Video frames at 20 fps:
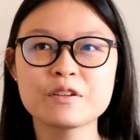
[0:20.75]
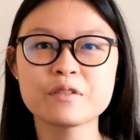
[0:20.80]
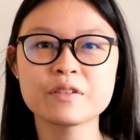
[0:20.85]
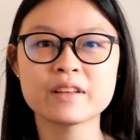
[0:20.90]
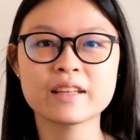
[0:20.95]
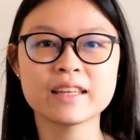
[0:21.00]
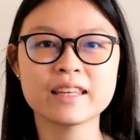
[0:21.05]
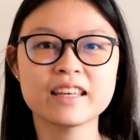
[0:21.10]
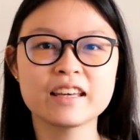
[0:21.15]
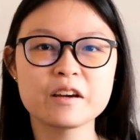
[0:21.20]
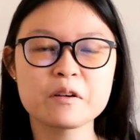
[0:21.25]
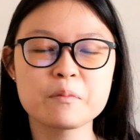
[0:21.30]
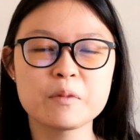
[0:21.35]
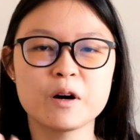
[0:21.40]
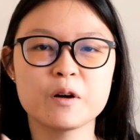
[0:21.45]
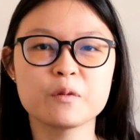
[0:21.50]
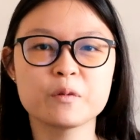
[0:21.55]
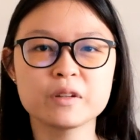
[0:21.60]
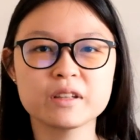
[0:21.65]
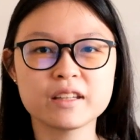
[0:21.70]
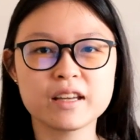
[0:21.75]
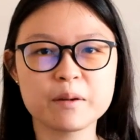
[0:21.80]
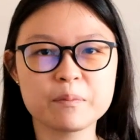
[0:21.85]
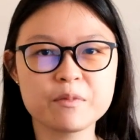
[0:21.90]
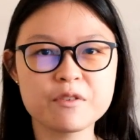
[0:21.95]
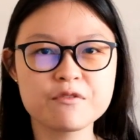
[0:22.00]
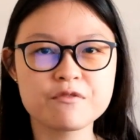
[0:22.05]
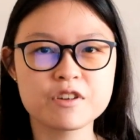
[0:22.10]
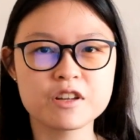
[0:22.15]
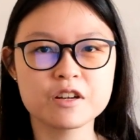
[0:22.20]
thinking about what type
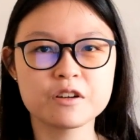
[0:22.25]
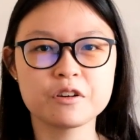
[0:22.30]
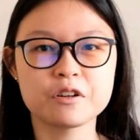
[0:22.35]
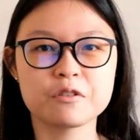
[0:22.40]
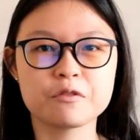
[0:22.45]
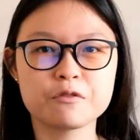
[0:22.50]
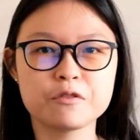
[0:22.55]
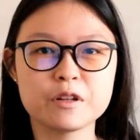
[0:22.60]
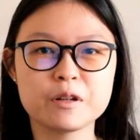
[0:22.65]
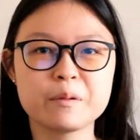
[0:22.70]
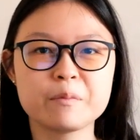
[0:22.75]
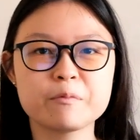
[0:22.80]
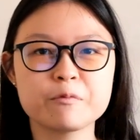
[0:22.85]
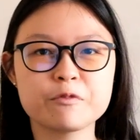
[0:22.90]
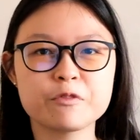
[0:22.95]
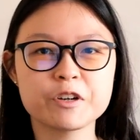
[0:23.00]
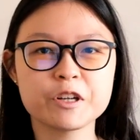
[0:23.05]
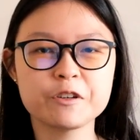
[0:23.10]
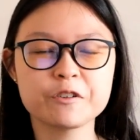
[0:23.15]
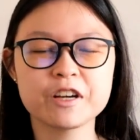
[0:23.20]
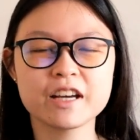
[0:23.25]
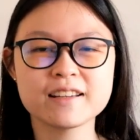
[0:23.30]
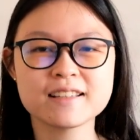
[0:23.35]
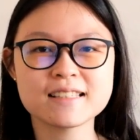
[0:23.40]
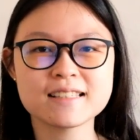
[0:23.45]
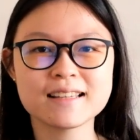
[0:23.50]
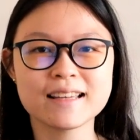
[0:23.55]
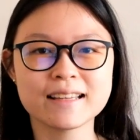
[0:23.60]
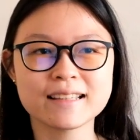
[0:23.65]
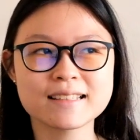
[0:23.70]
of video to film for you
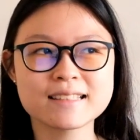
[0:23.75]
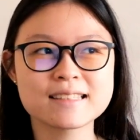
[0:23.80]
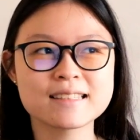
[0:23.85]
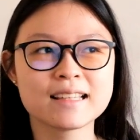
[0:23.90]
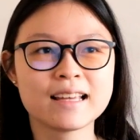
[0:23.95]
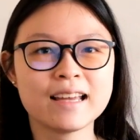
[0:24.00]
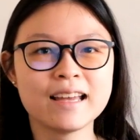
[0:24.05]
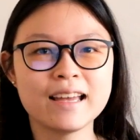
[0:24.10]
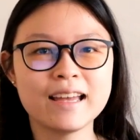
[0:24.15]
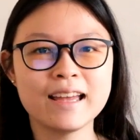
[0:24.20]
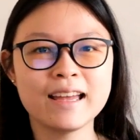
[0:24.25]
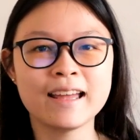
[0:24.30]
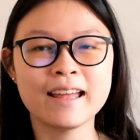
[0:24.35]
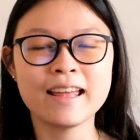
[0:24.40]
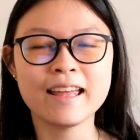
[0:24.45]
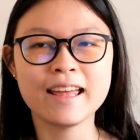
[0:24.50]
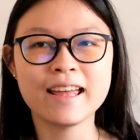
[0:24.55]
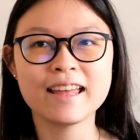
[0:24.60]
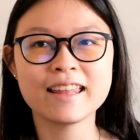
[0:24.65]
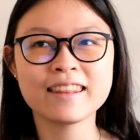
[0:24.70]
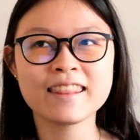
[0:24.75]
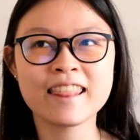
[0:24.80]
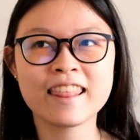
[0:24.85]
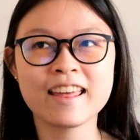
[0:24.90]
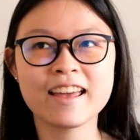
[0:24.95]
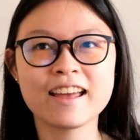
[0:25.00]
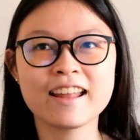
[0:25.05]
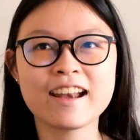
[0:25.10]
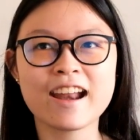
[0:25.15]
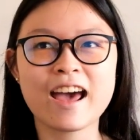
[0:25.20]
guys next. And
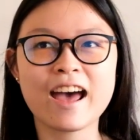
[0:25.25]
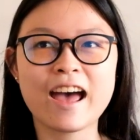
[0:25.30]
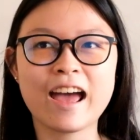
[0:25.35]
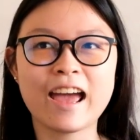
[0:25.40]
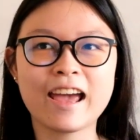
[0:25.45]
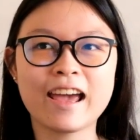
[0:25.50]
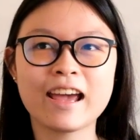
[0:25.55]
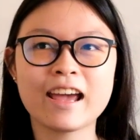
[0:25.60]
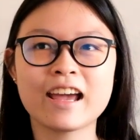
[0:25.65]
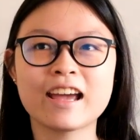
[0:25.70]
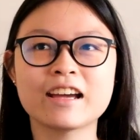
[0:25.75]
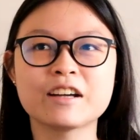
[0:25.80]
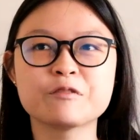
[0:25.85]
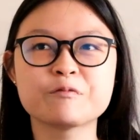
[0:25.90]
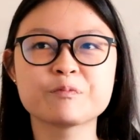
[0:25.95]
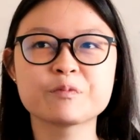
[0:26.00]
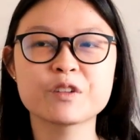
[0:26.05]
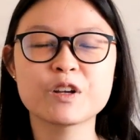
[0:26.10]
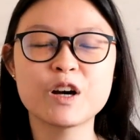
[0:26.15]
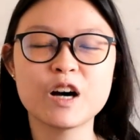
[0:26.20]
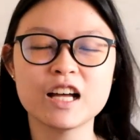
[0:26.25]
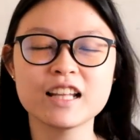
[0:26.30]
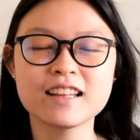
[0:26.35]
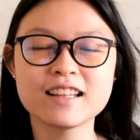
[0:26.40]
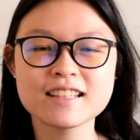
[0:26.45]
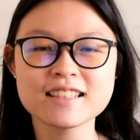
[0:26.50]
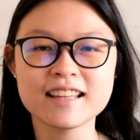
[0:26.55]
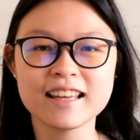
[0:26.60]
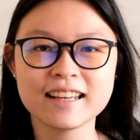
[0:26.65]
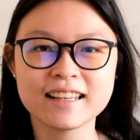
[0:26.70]
then I got
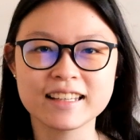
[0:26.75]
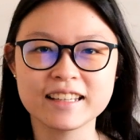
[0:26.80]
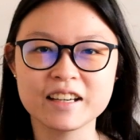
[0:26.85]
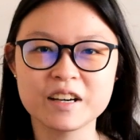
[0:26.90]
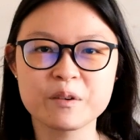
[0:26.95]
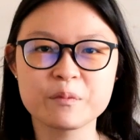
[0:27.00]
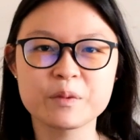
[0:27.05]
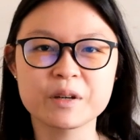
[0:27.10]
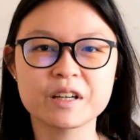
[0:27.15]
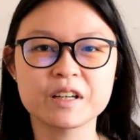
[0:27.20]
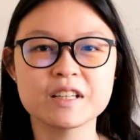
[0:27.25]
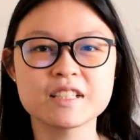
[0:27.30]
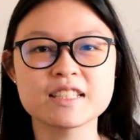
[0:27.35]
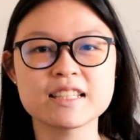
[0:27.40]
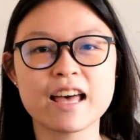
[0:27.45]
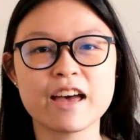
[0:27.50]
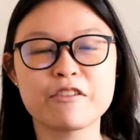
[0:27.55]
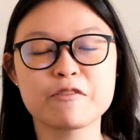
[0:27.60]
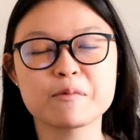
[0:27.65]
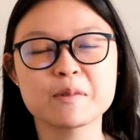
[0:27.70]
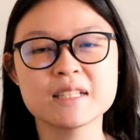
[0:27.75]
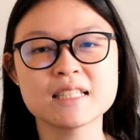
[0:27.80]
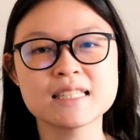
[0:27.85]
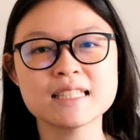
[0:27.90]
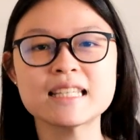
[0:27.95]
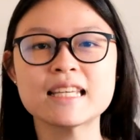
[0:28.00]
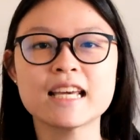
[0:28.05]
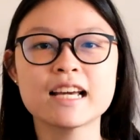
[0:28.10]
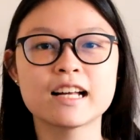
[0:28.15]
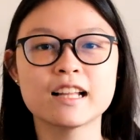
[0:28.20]
that idea because I've been
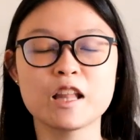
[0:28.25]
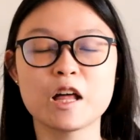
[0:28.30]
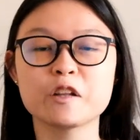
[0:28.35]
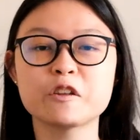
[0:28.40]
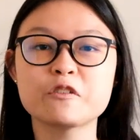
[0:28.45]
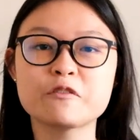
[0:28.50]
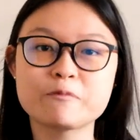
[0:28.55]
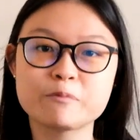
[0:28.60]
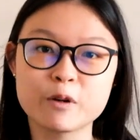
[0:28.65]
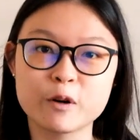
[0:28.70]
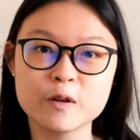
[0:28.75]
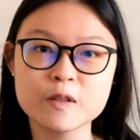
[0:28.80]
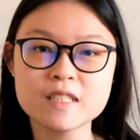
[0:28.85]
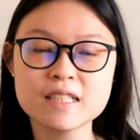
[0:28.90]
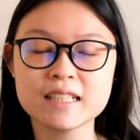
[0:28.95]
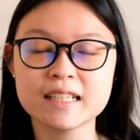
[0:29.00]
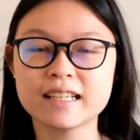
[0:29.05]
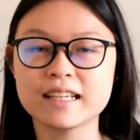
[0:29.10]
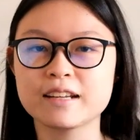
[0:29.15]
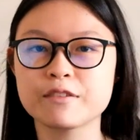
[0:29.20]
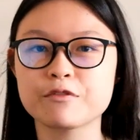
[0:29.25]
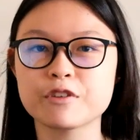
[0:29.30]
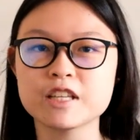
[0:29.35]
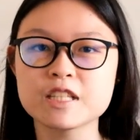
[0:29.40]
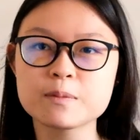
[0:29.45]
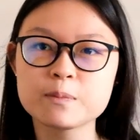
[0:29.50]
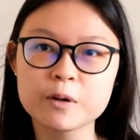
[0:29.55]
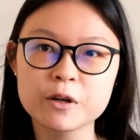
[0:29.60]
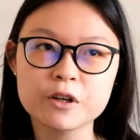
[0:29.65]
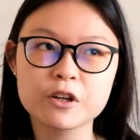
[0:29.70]
seeing a lot of posts in
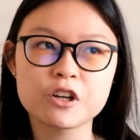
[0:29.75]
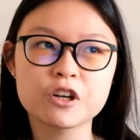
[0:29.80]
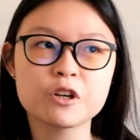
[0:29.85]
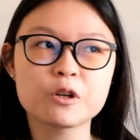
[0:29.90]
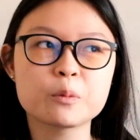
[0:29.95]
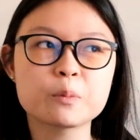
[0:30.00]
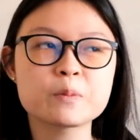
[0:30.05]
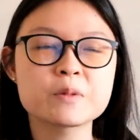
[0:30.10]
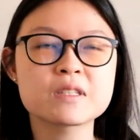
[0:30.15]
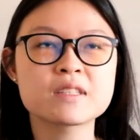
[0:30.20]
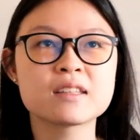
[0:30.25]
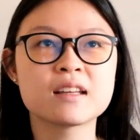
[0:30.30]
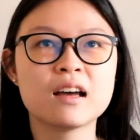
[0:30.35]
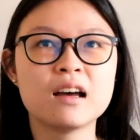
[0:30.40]
Facebook groups.